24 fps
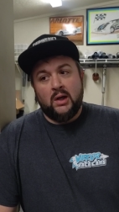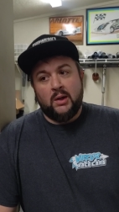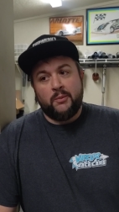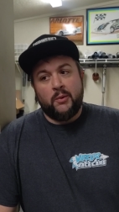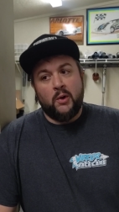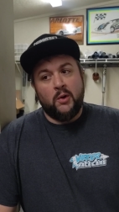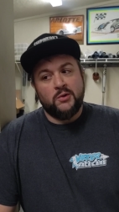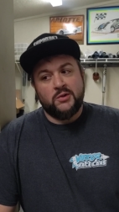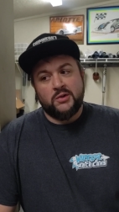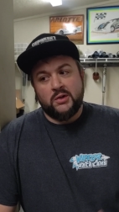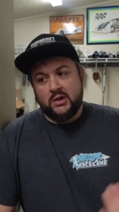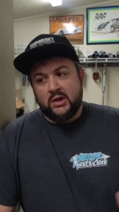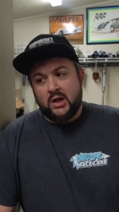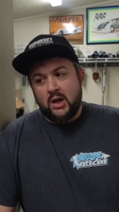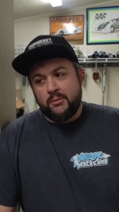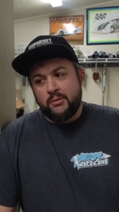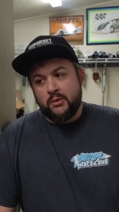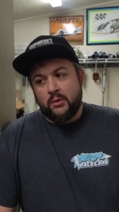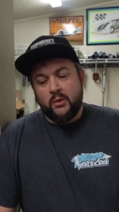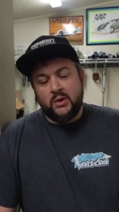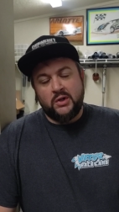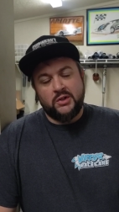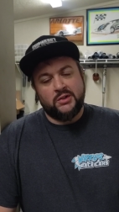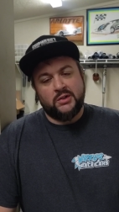I posted a
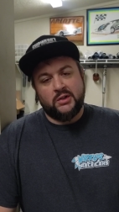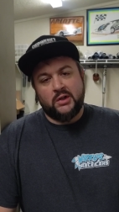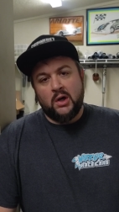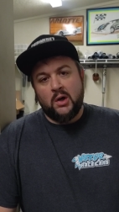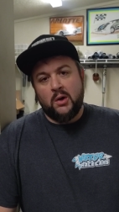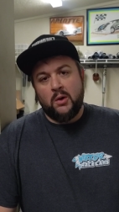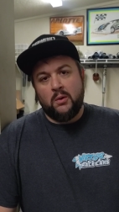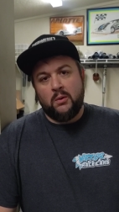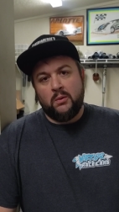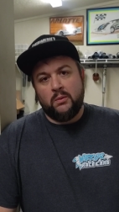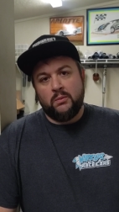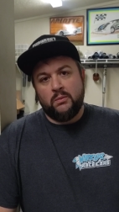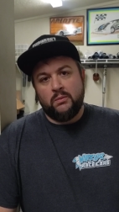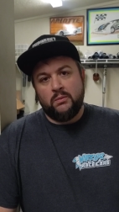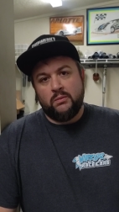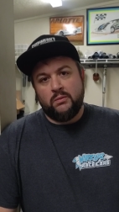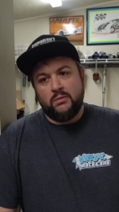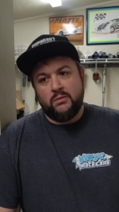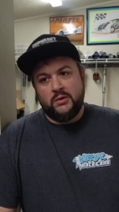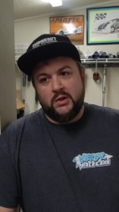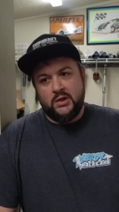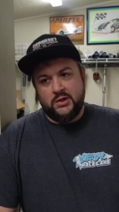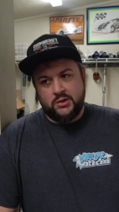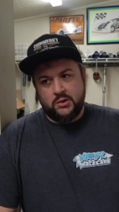couple of weeks ago
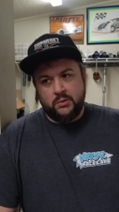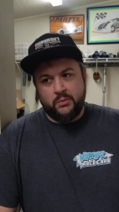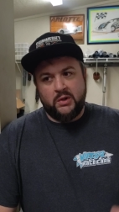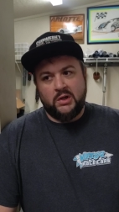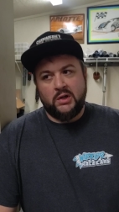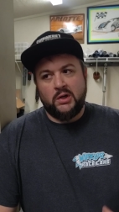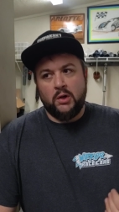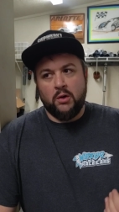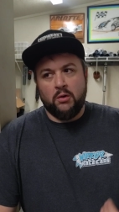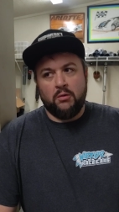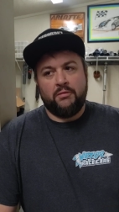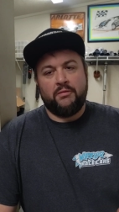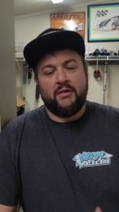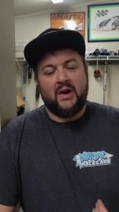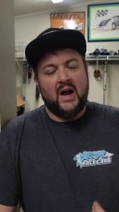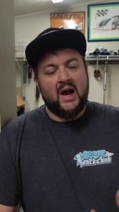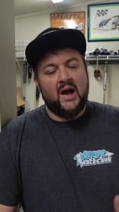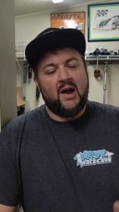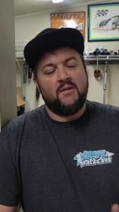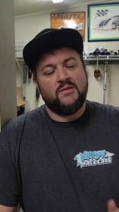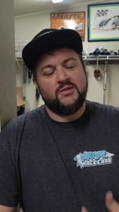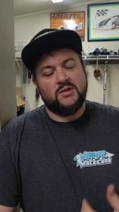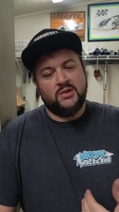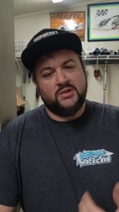this will be year
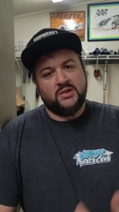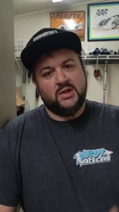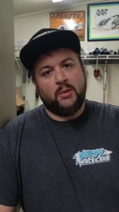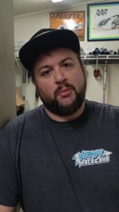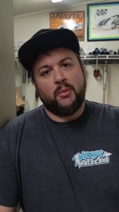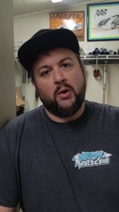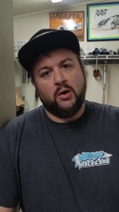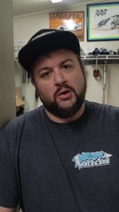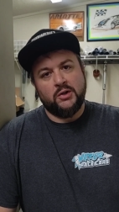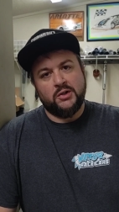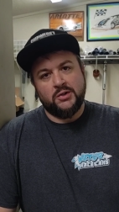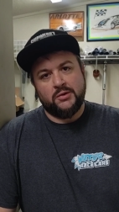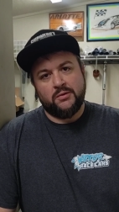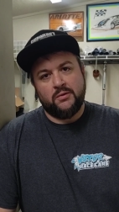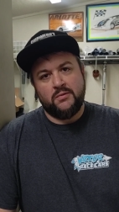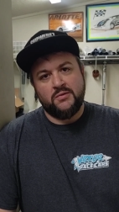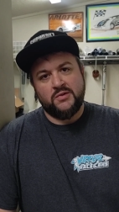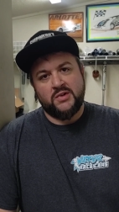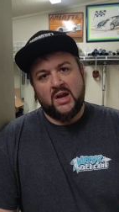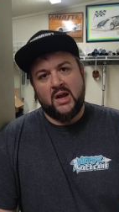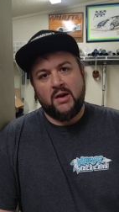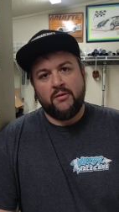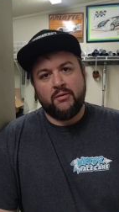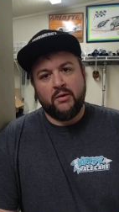five since I purchased from
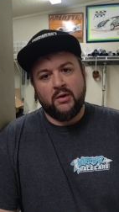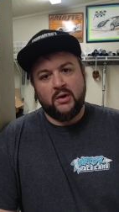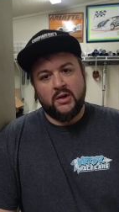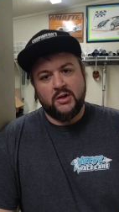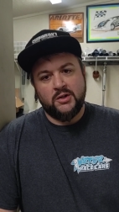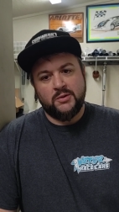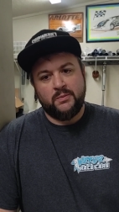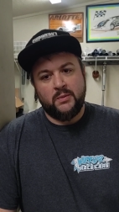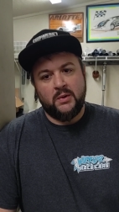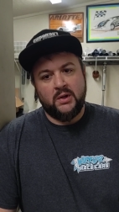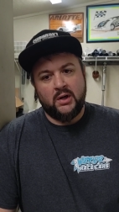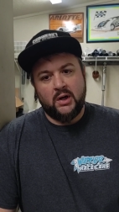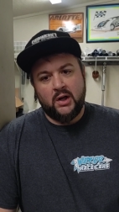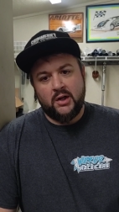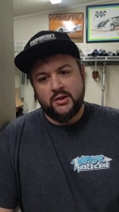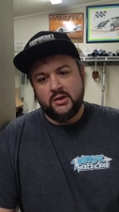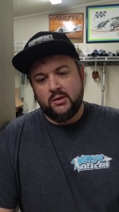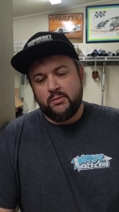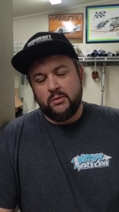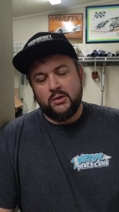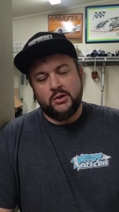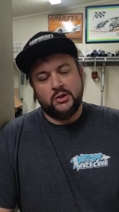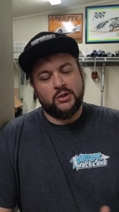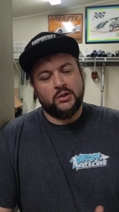Sanford, and it's been
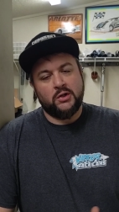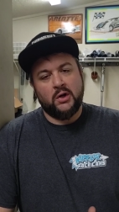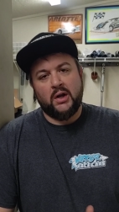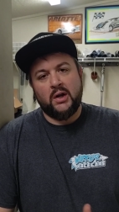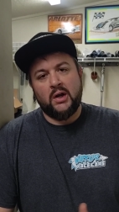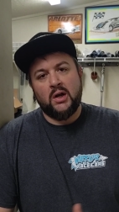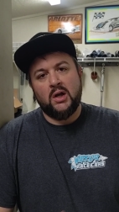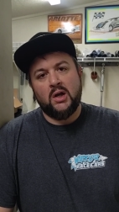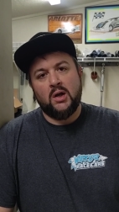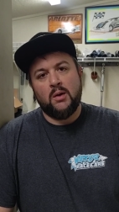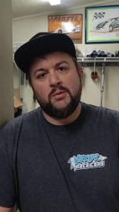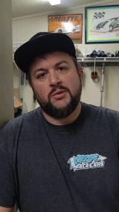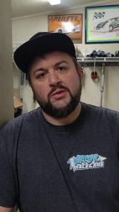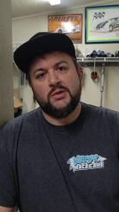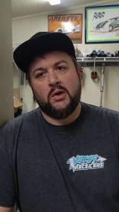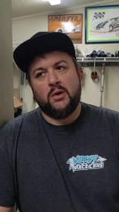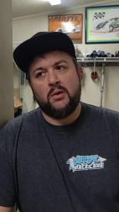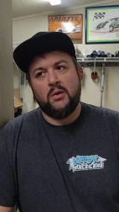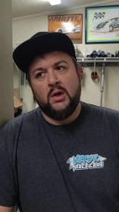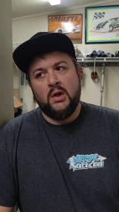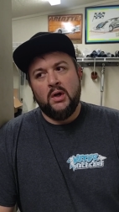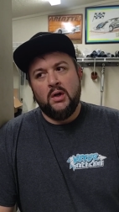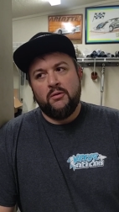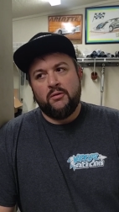nothing but straight up.
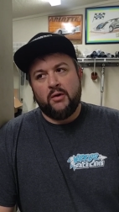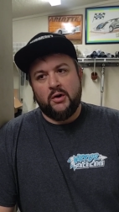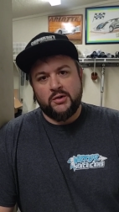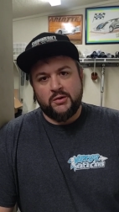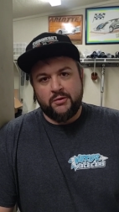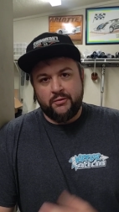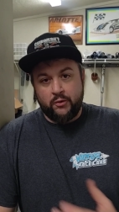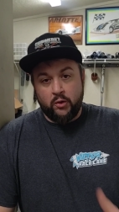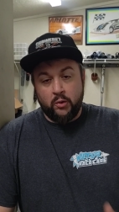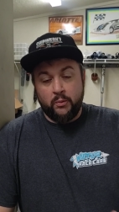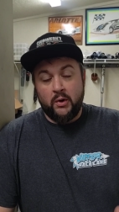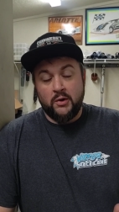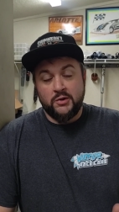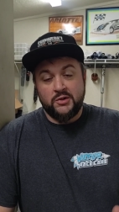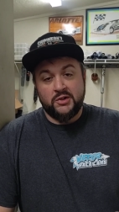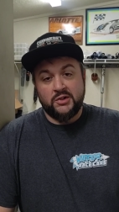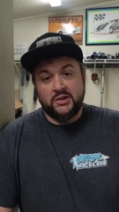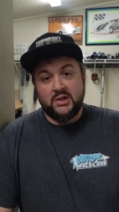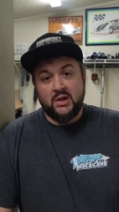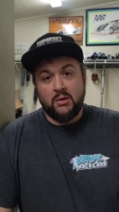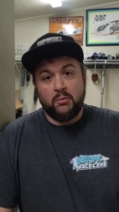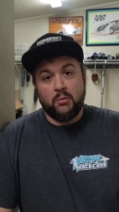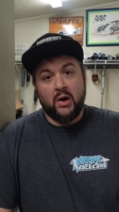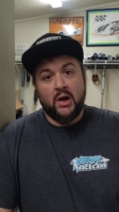So first and foremost
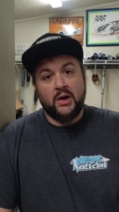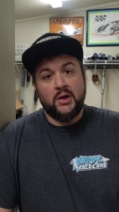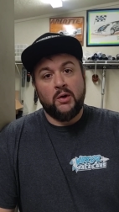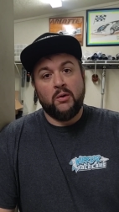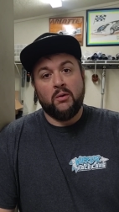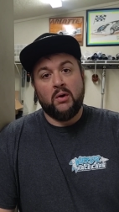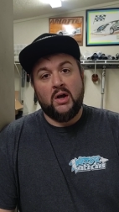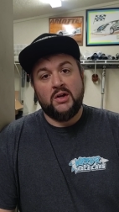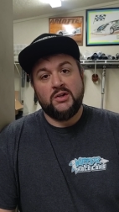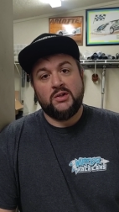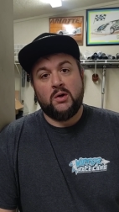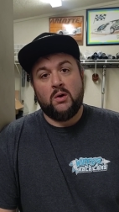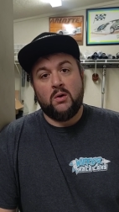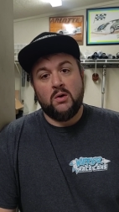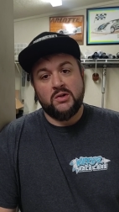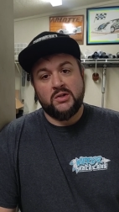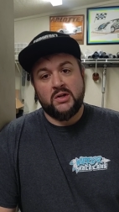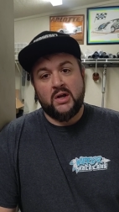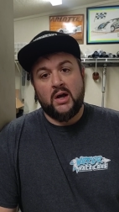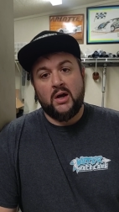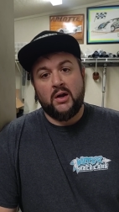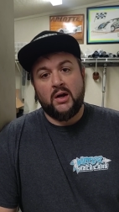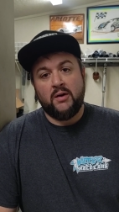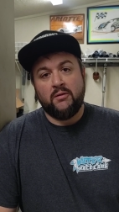is getting brand new race
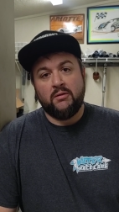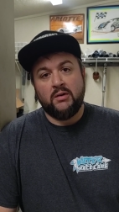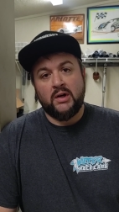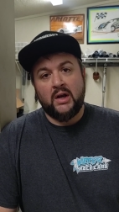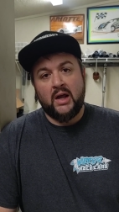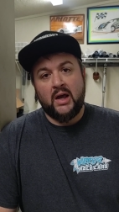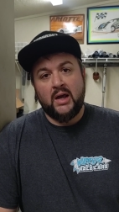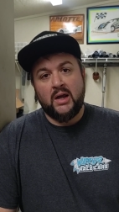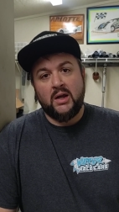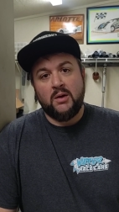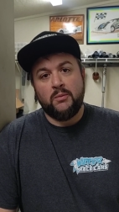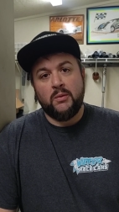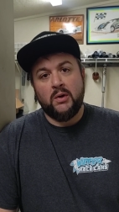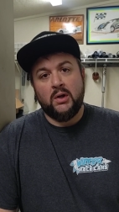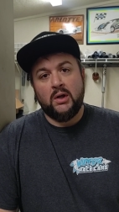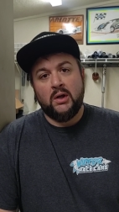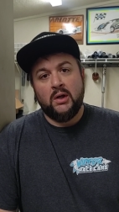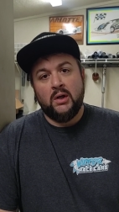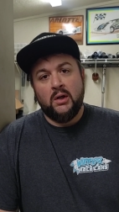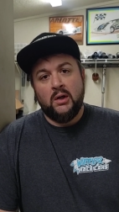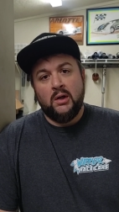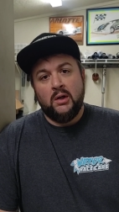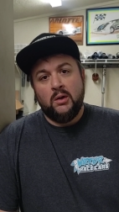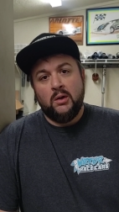cars out every day, but